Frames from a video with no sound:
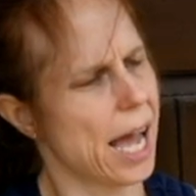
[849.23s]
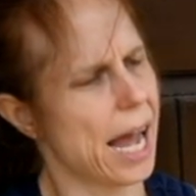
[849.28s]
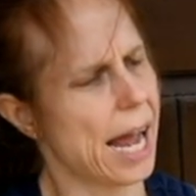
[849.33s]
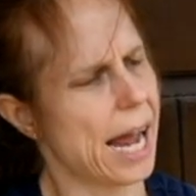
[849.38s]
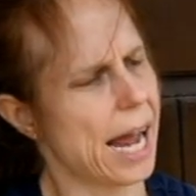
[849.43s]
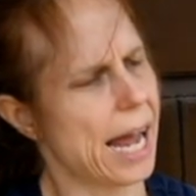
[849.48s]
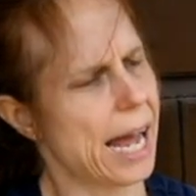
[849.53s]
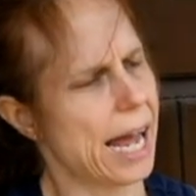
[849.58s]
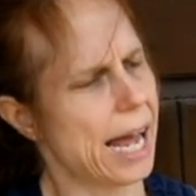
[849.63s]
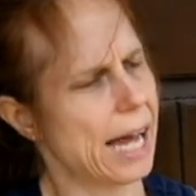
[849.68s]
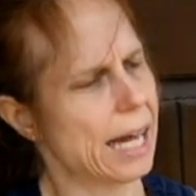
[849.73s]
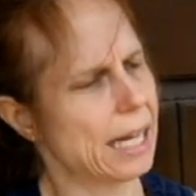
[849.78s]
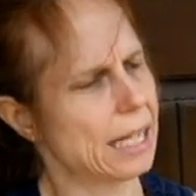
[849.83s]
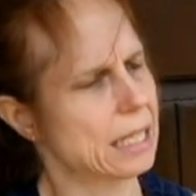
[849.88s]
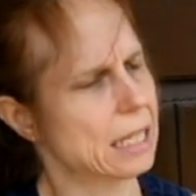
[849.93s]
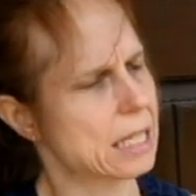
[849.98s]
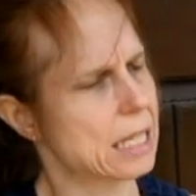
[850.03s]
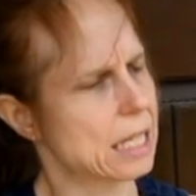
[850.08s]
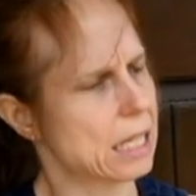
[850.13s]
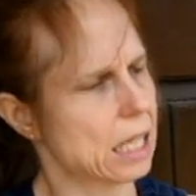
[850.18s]

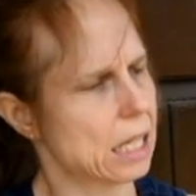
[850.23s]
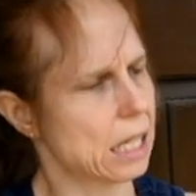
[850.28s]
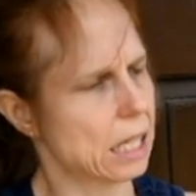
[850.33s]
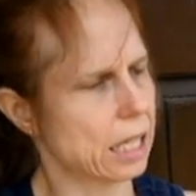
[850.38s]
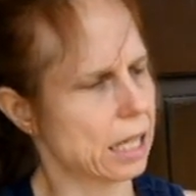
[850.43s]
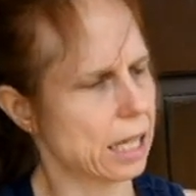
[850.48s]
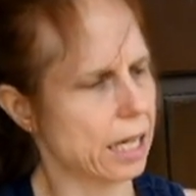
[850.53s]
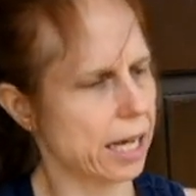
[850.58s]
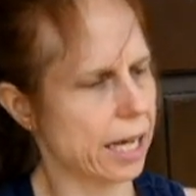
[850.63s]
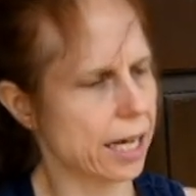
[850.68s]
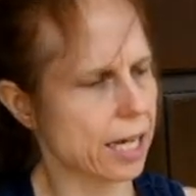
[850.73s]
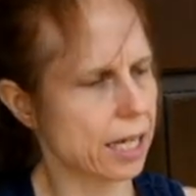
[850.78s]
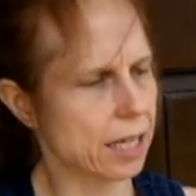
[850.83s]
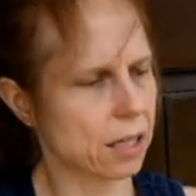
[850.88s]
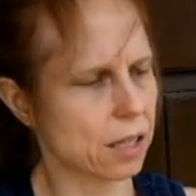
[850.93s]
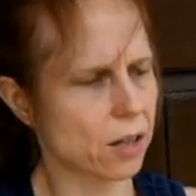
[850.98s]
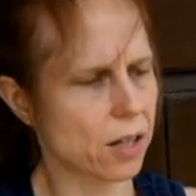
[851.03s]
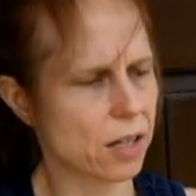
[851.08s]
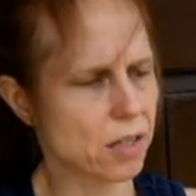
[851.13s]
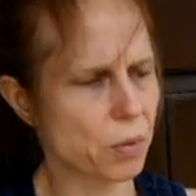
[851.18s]
and
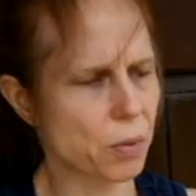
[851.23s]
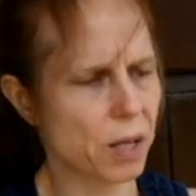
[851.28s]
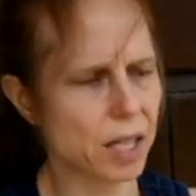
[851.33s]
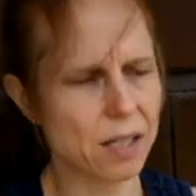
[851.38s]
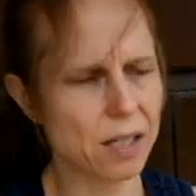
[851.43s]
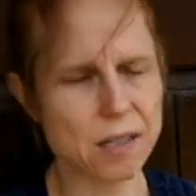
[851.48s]
this one